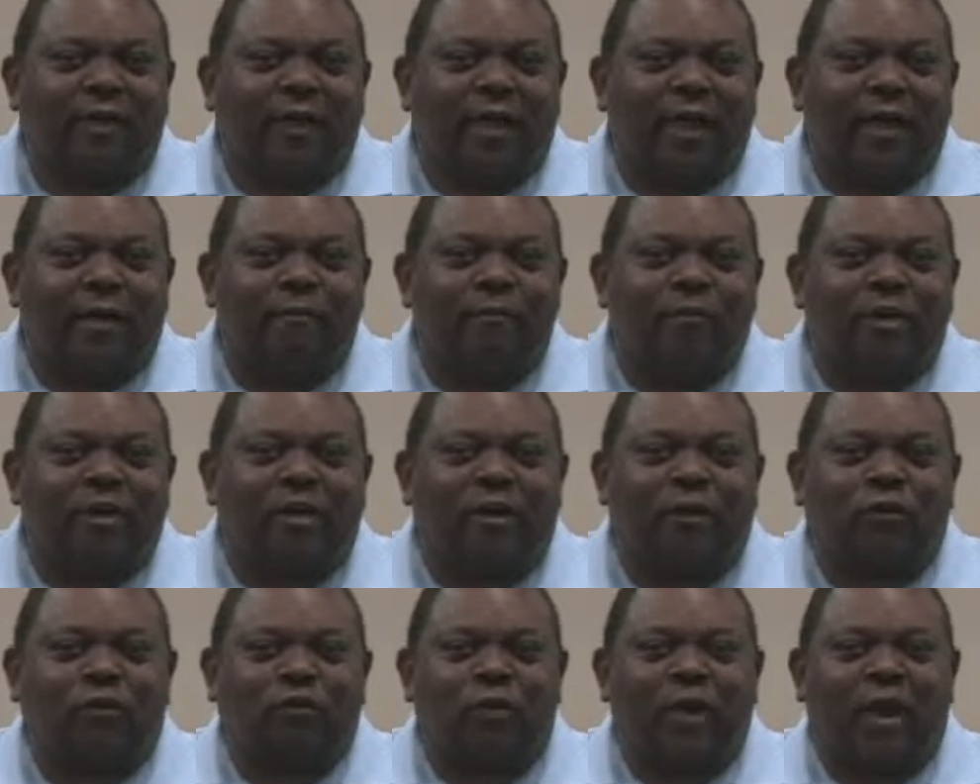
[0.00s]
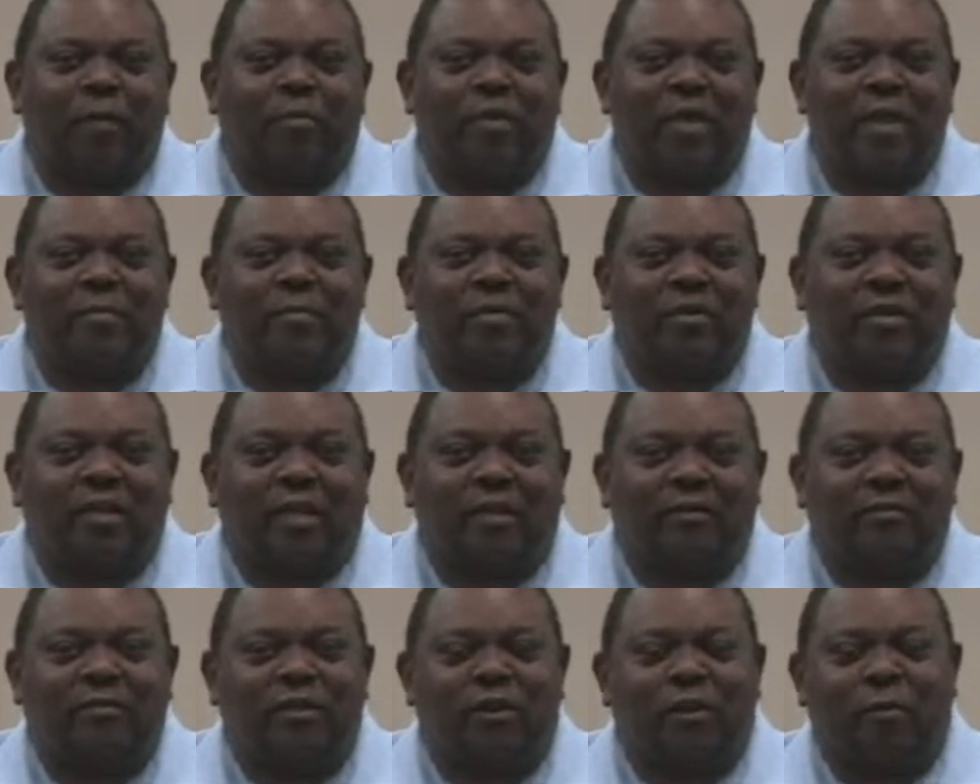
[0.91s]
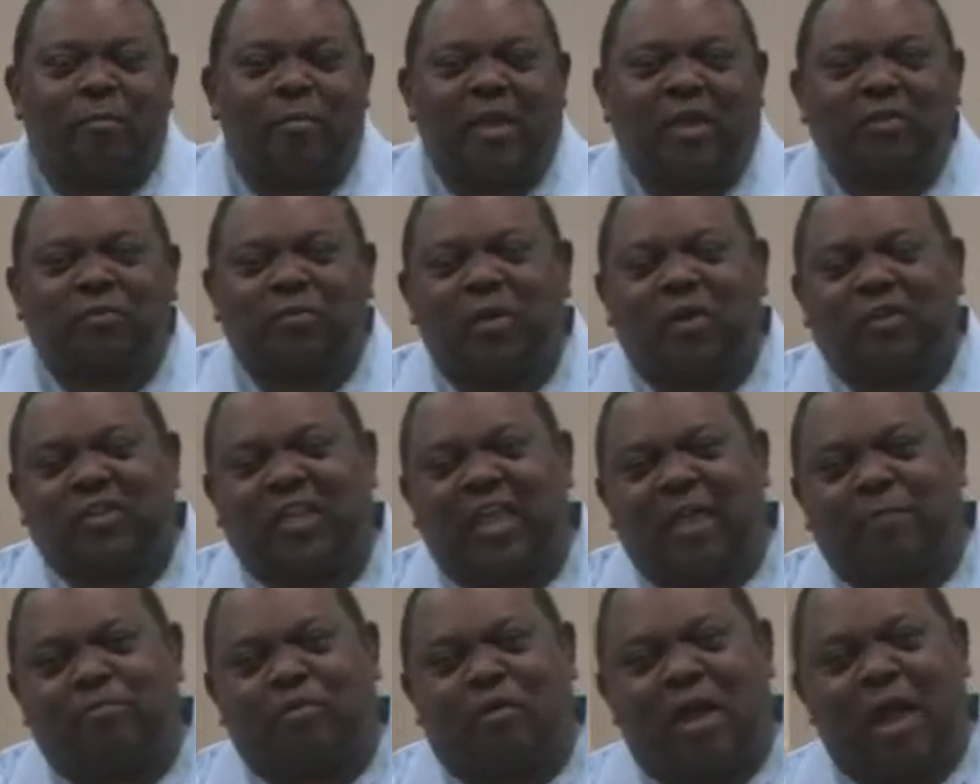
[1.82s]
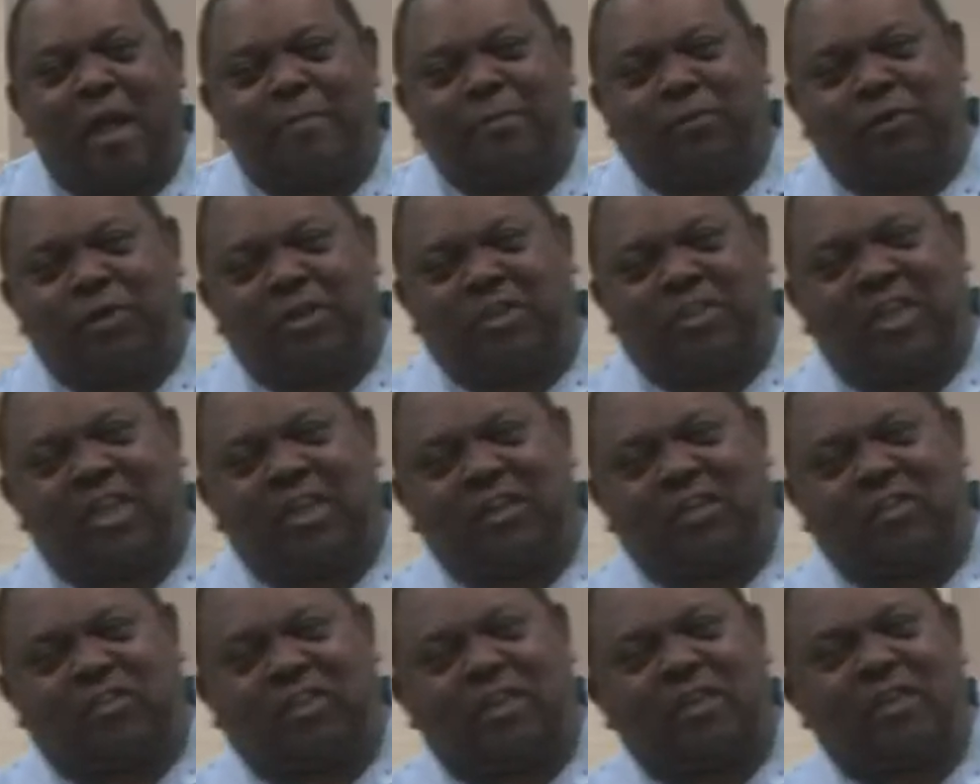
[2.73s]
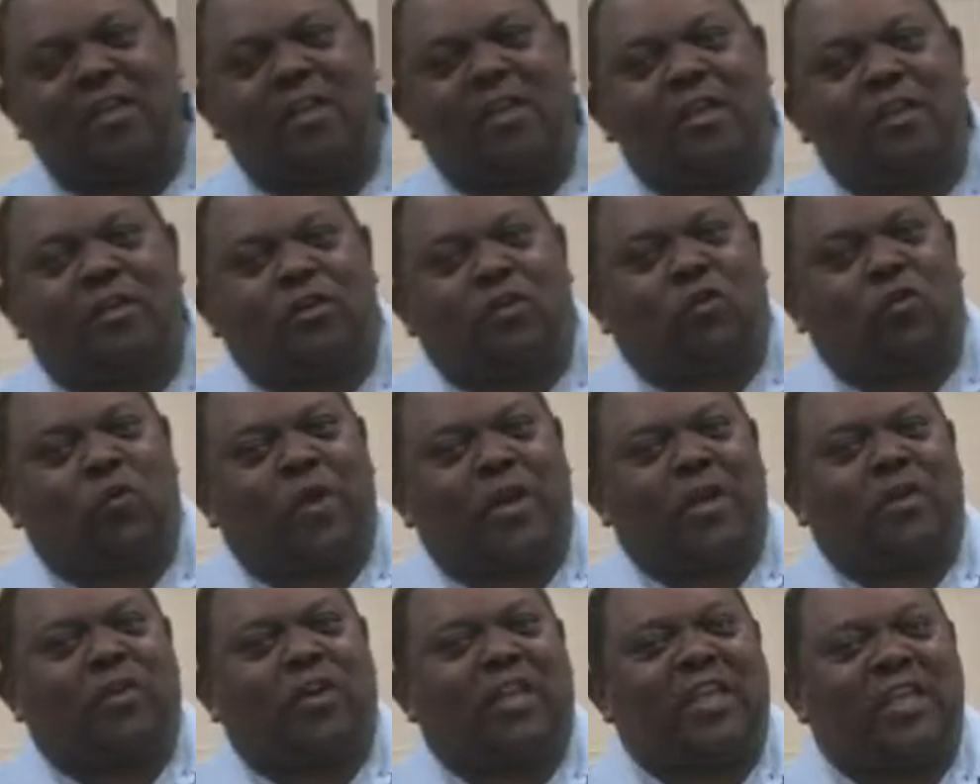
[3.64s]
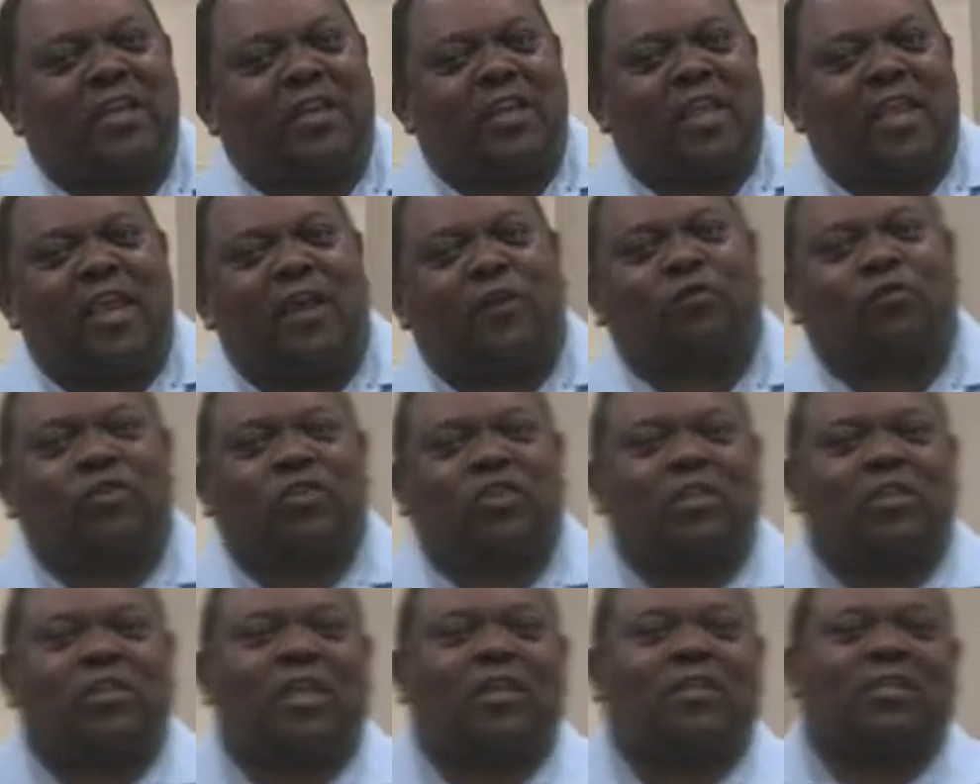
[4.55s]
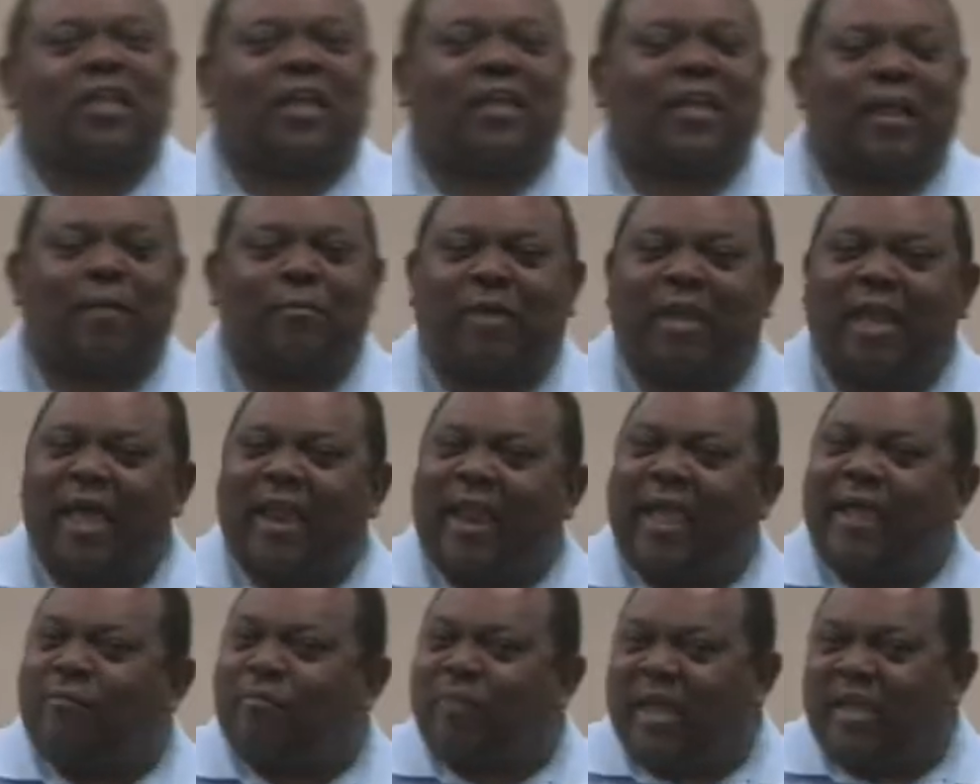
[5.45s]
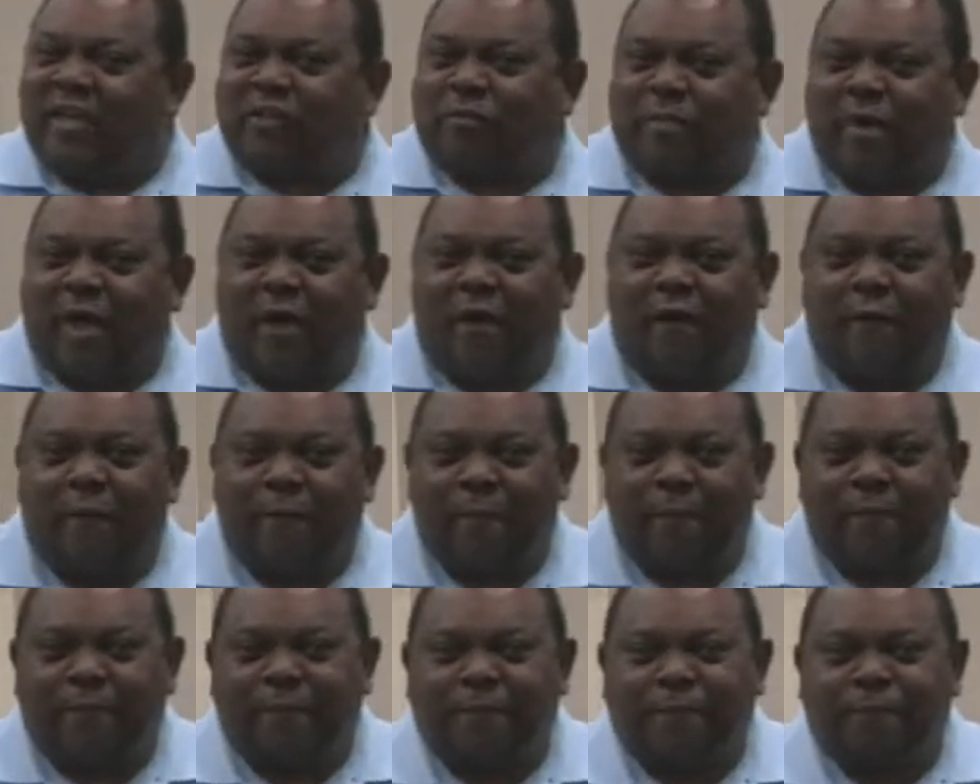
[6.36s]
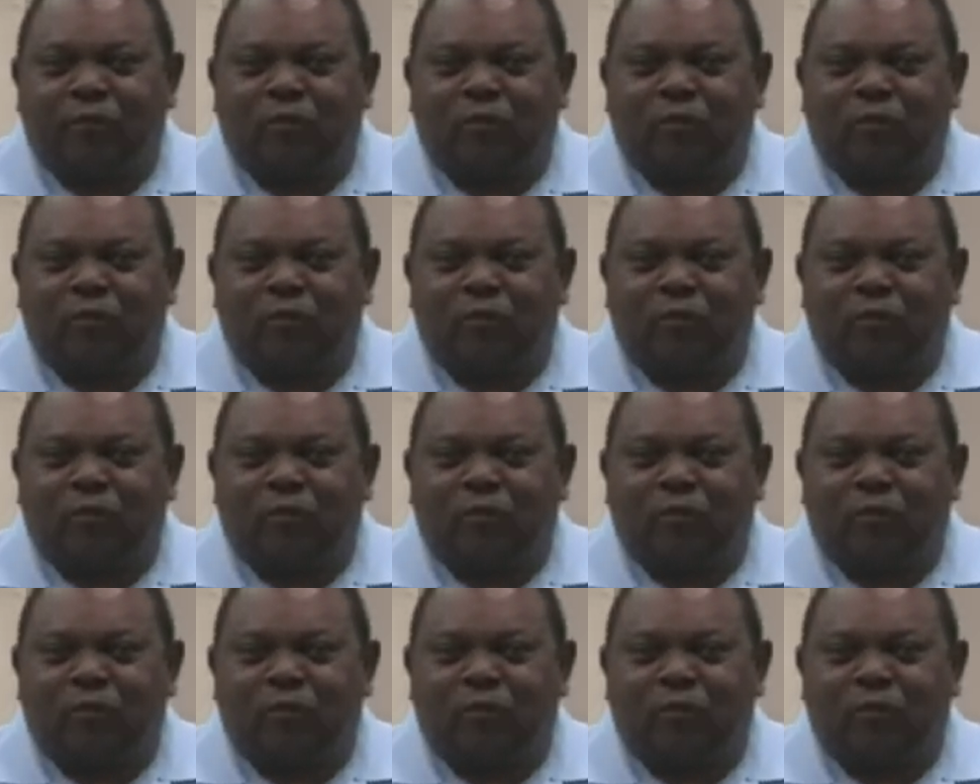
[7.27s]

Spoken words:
I'm one of those rare people that, you know, baseball's had problems with attendance and dwindling interest and things like that, but I like baseball.